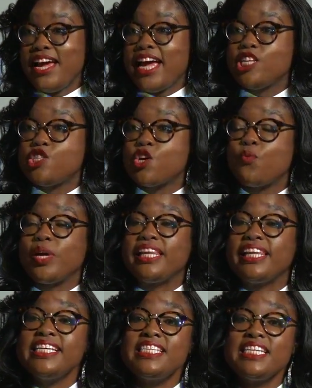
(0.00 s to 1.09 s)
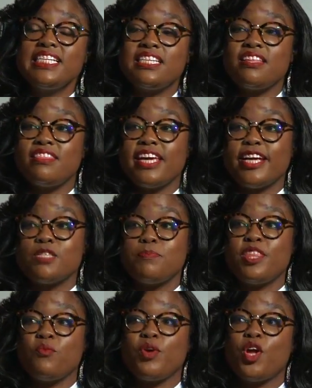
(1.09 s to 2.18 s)
And so we listen to things, but
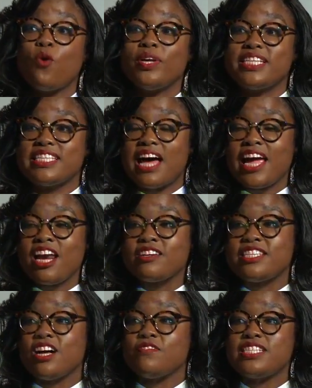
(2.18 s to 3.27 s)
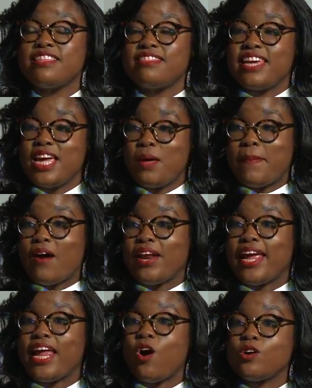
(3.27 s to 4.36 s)
then we go inside ourselves to think about
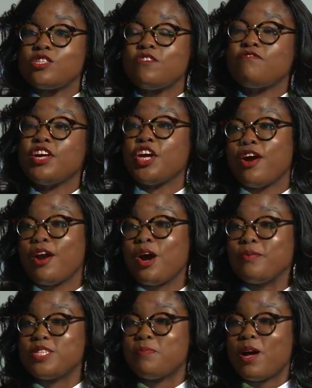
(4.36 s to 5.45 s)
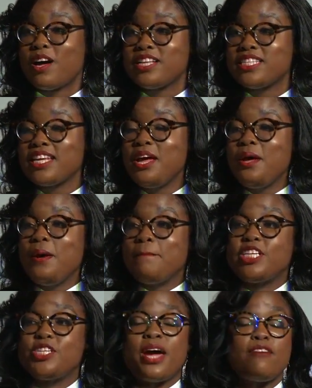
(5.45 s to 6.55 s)
it and also figure out our response.
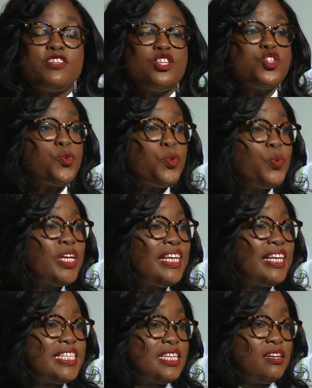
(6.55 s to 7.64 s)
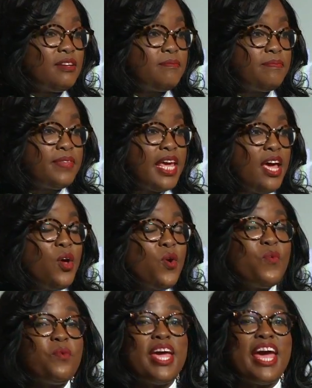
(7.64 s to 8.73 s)
But you have to truly listen.
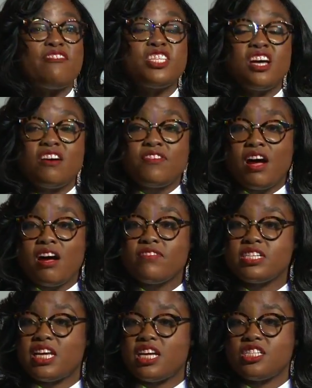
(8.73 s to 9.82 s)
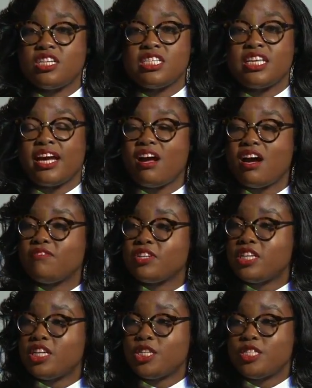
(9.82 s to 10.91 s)
When we have tough conversations, like
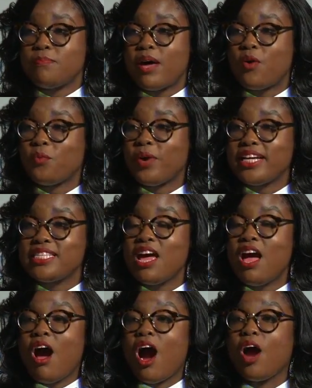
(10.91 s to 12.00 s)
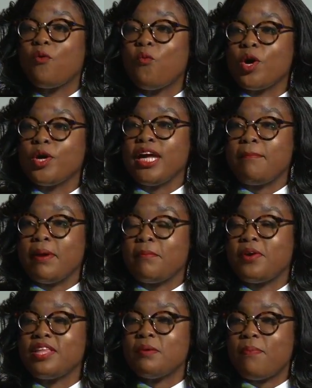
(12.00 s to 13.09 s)
conversations about race, our working
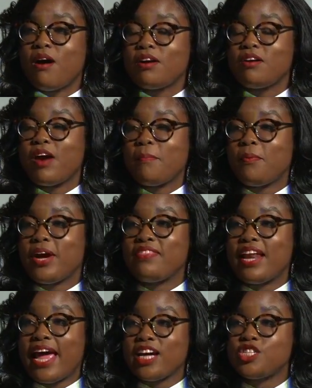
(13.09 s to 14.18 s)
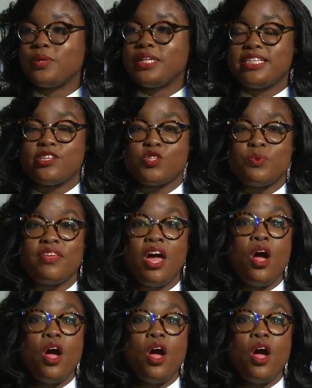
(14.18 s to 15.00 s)
memory, the part of our brain that actually deals with